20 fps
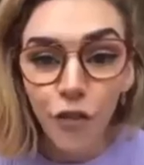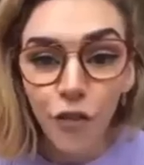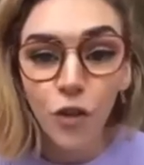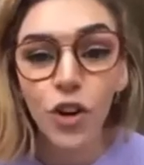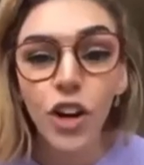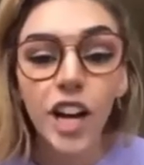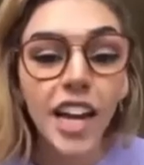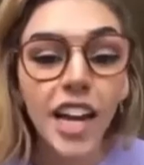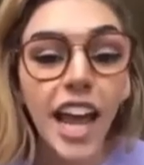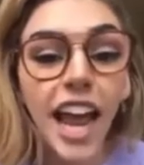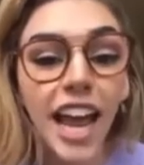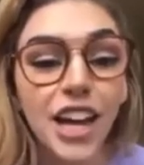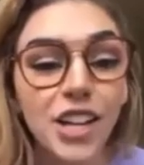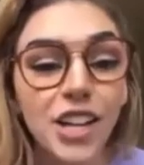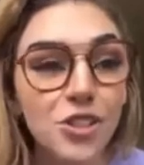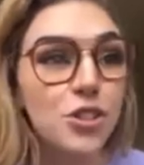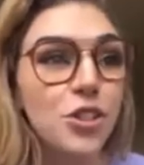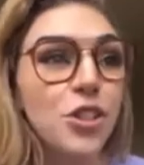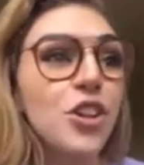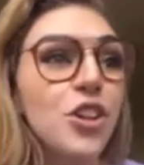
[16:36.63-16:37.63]
an
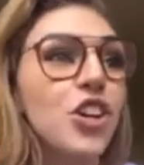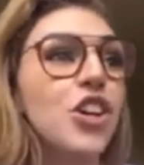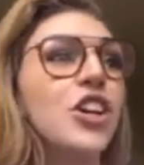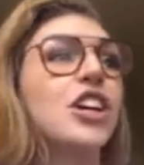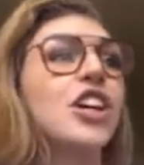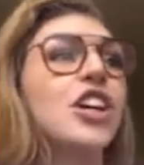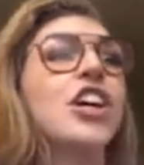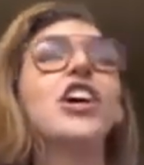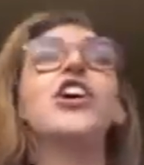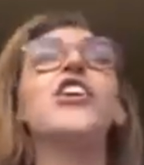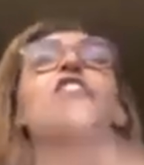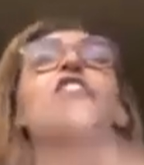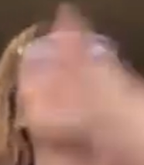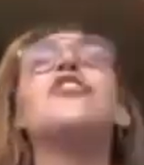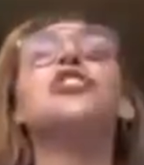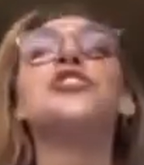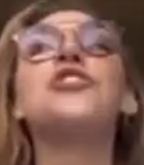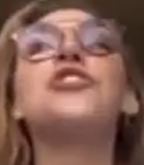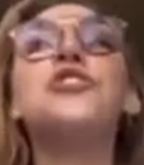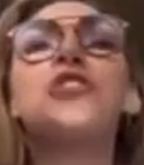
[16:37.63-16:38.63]
answer for
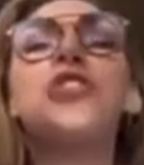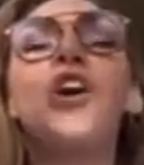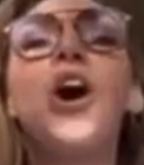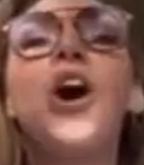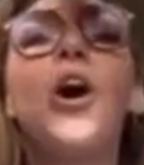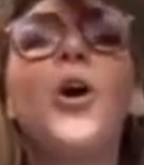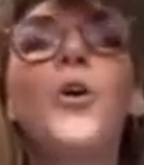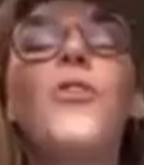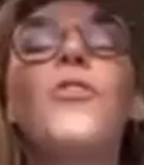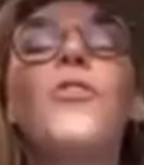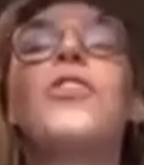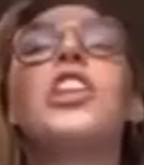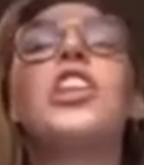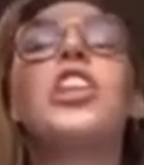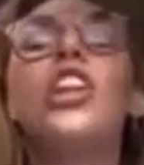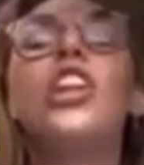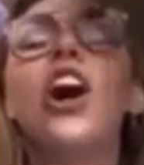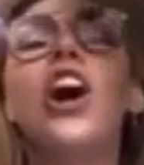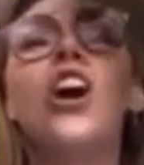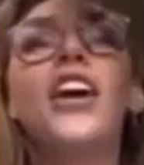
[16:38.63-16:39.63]
so
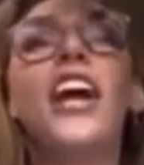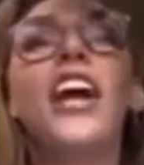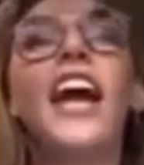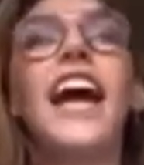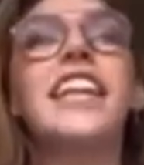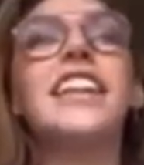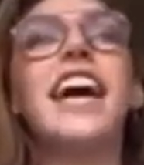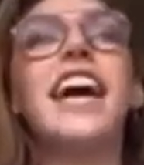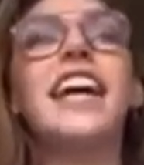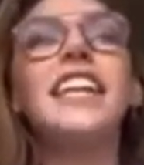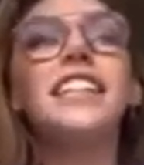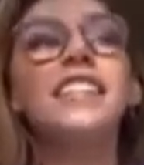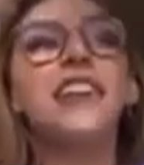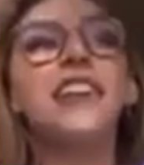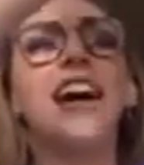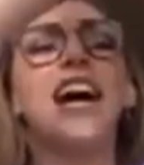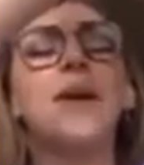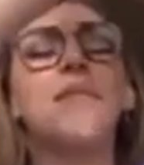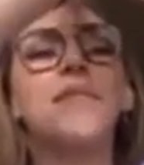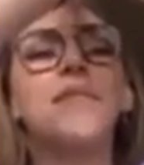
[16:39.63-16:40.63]
long at that
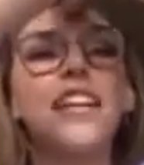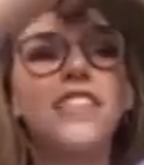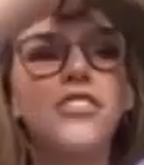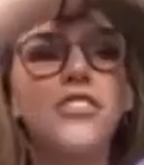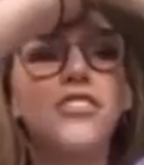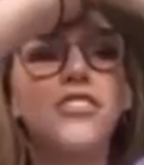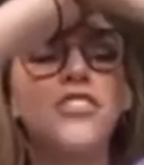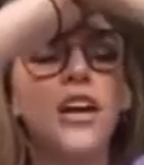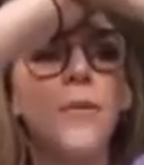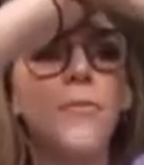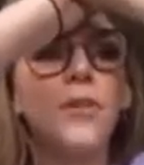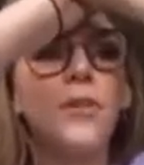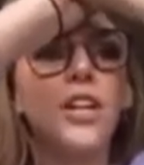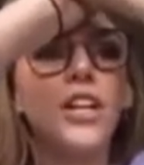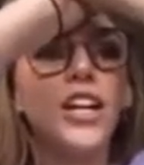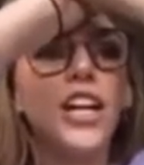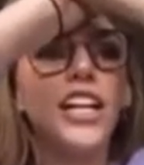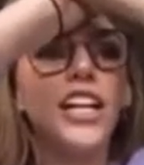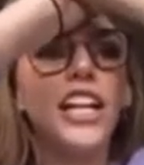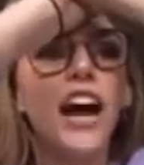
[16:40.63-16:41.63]
time. That summer
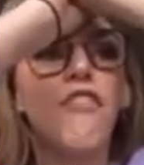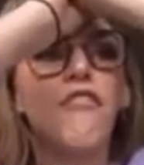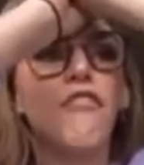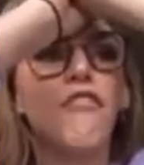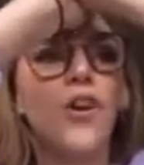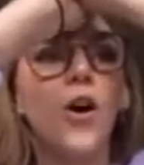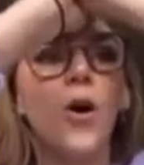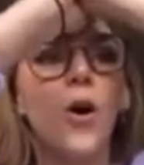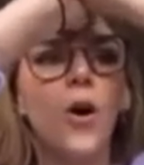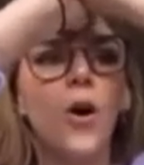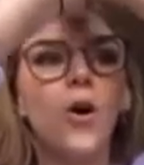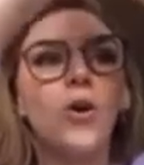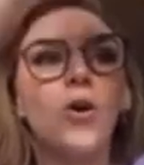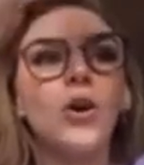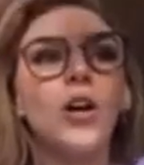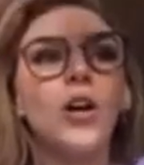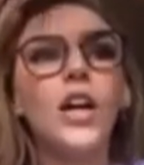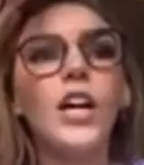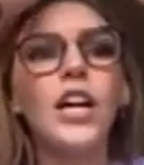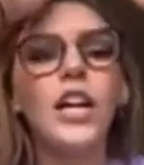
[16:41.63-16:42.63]
and that fall,
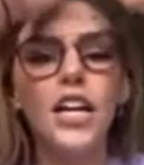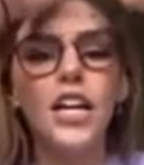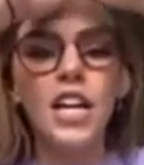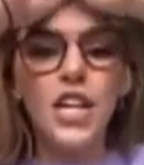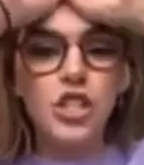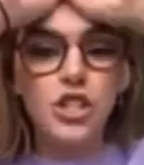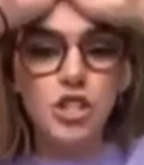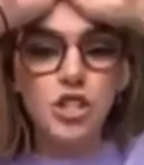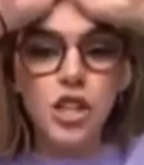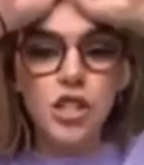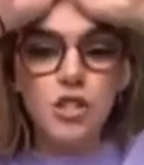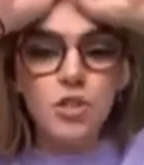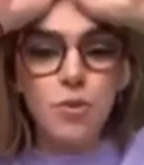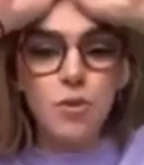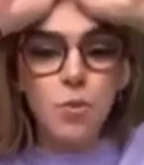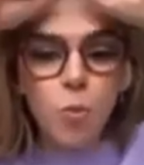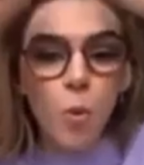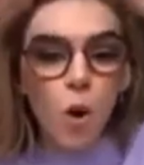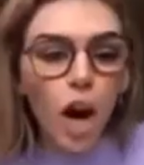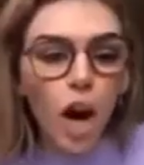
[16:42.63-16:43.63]
just
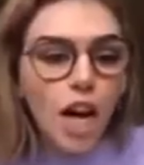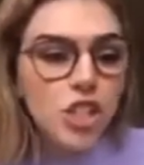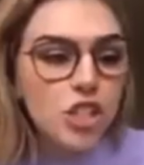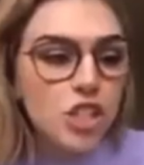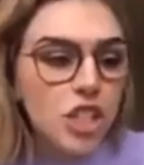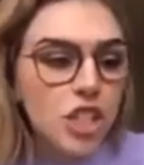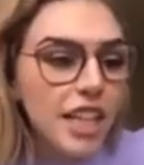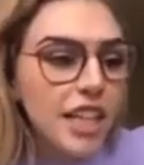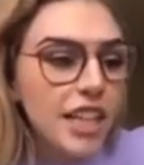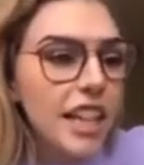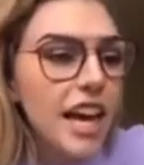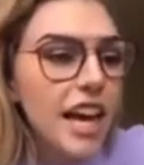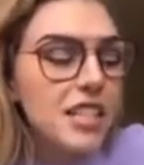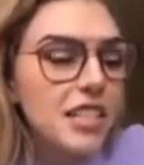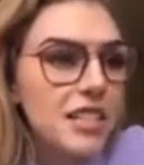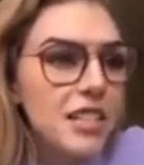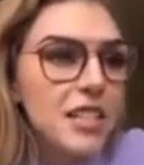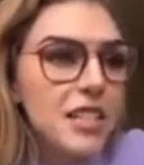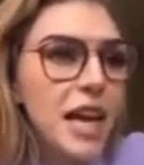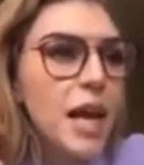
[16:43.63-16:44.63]
watching that
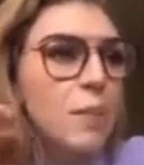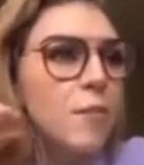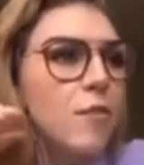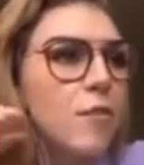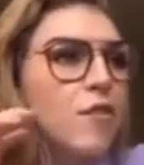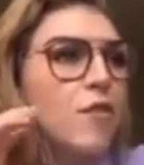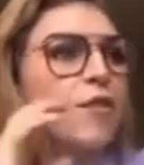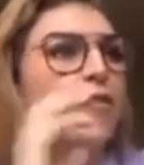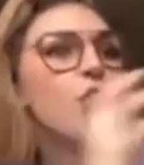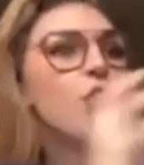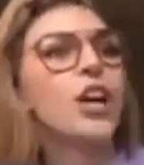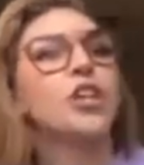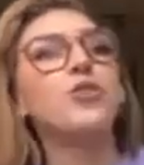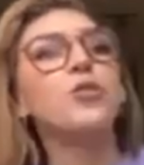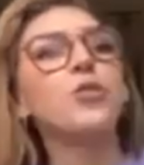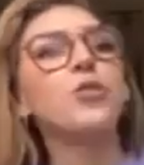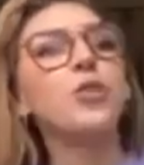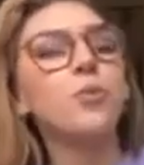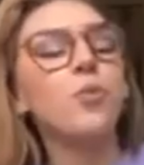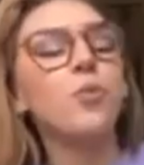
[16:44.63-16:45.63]
same friend
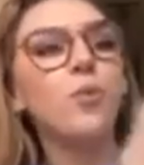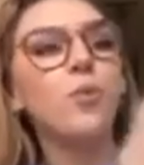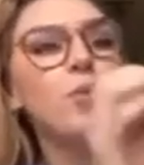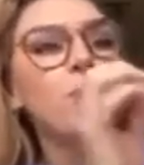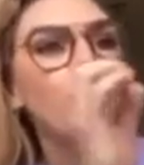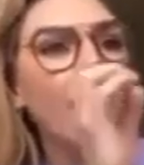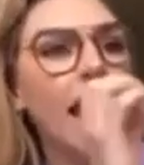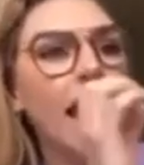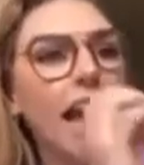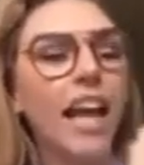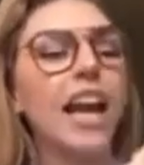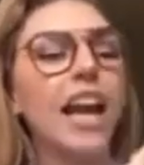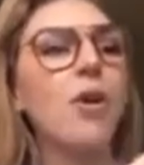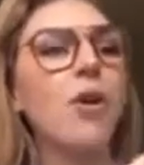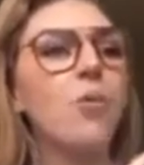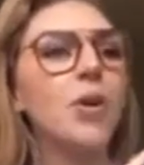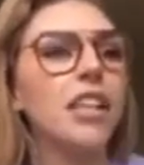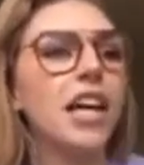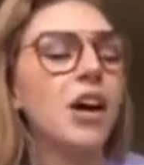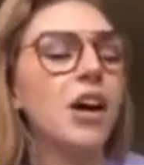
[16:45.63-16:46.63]
group hang out
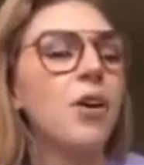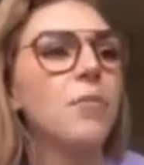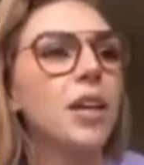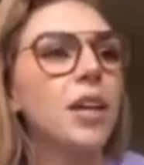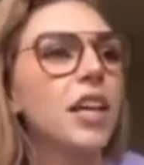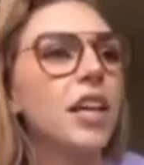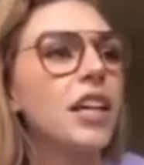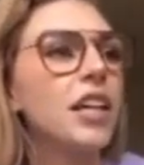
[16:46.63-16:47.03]
without me